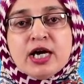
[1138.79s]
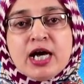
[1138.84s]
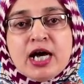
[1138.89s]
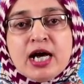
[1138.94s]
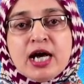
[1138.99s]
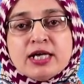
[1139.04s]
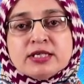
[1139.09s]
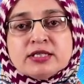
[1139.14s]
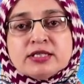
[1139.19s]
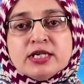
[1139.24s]

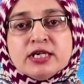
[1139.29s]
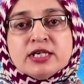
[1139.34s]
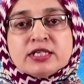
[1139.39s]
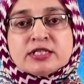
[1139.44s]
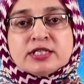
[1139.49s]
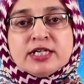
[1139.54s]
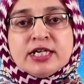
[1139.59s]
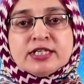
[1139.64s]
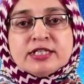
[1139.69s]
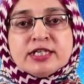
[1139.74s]
as
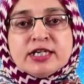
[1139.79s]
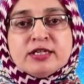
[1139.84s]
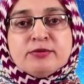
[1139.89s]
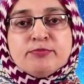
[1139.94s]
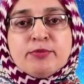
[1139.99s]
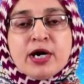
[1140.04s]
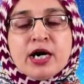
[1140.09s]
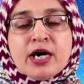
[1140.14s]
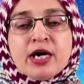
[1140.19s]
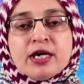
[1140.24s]

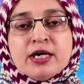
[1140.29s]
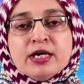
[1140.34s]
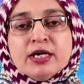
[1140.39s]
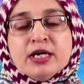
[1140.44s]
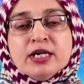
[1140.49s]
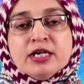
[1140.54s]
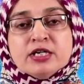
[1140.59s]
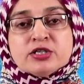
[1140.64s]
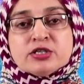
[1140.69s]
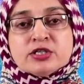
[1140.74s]
stated by
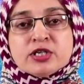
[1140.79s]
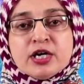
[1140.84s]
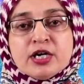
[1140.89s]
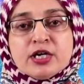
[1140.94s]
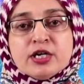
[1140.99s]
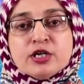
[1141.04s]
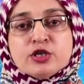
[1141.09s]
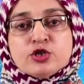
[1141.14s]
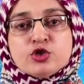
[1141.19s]
Sir